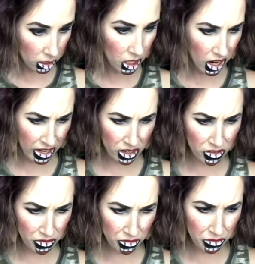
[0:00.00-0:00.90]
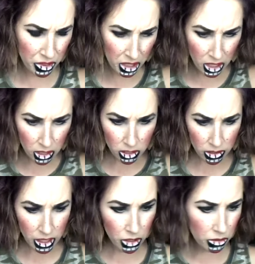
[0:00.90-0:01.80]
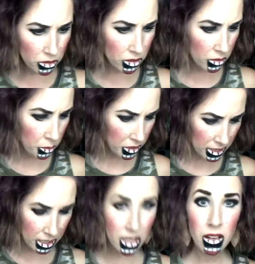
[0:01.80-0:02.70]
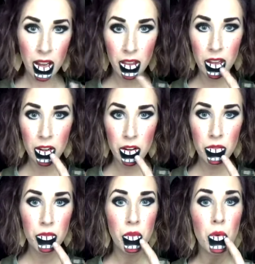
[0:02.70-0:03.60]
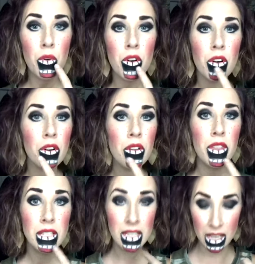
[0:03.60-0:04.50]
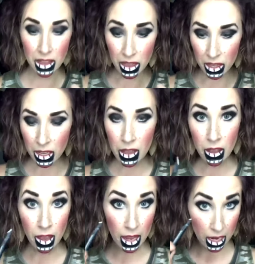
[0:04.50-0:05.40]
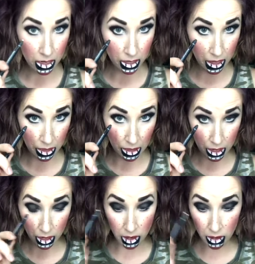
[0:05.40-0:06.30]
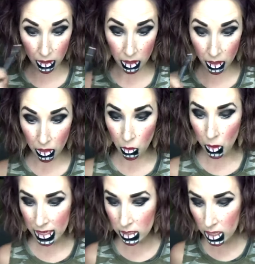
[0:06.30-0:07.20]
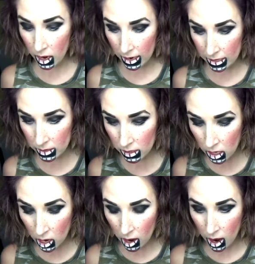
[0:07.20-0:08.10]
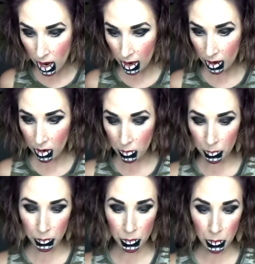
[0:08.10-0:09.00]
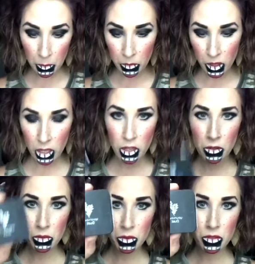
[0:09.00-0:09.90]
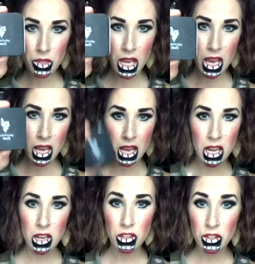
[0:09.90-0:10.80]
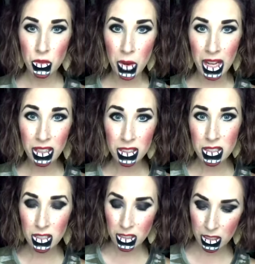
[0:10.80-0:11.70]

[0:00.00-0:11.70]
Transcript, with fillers: kind of. So I used Pristine Eyeliner for the teeth and in the, the whites of the eyes. Um, I used a Duet.